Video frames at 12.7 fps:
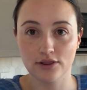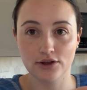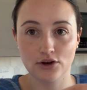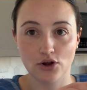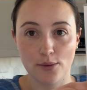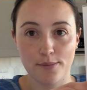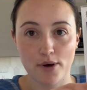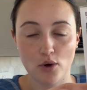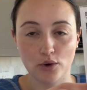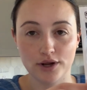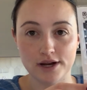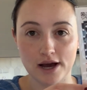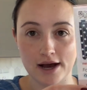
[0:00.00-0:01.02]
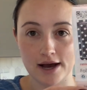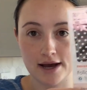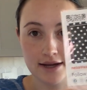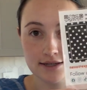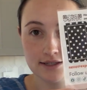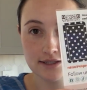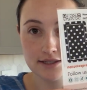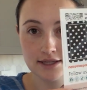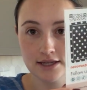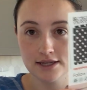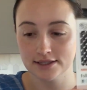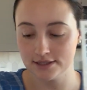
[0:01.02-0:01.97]
little polka dot
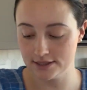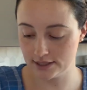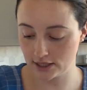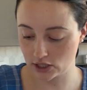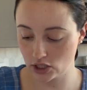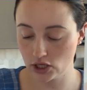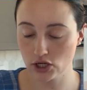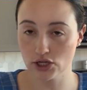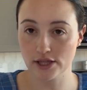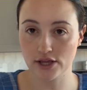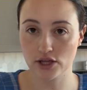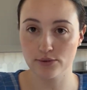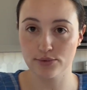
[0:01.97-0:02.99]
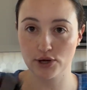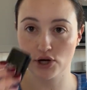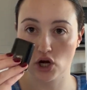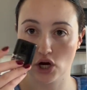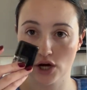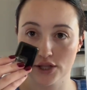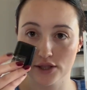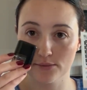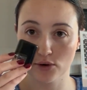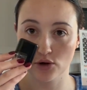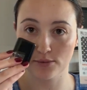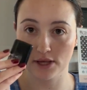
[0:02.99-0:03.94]
sticker that you can put on the
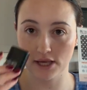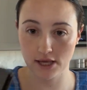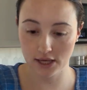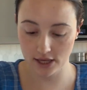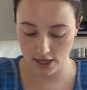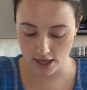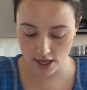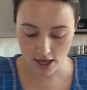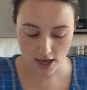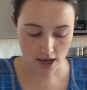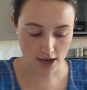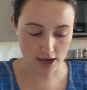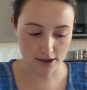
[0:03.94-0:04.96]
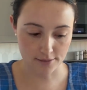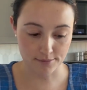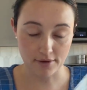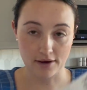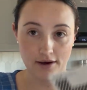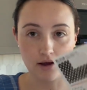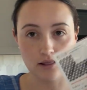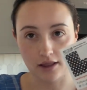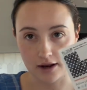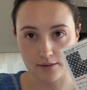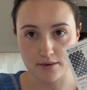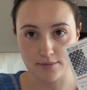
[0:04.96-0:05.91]
Mobi. A
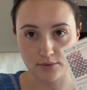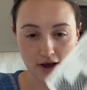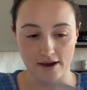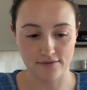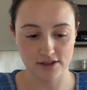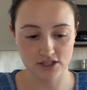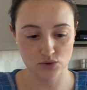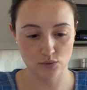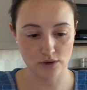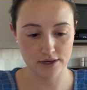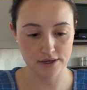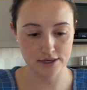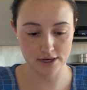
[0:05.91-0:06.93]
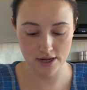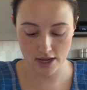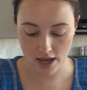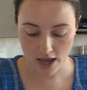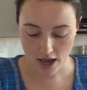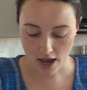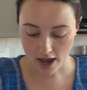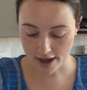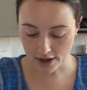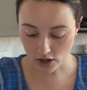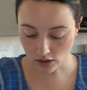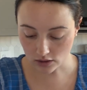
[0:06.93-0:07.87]
lot of people have this one.
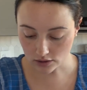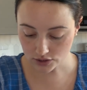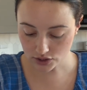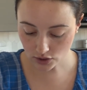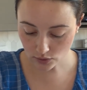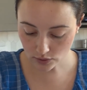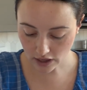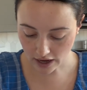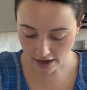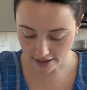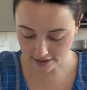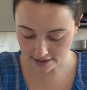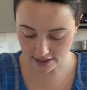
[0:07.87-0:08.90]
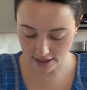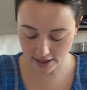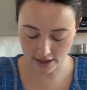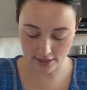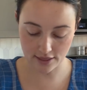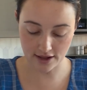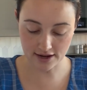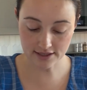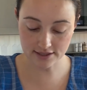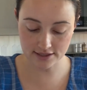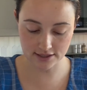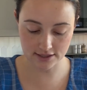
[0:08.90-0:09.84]
I also got
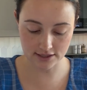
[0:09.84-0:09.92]
this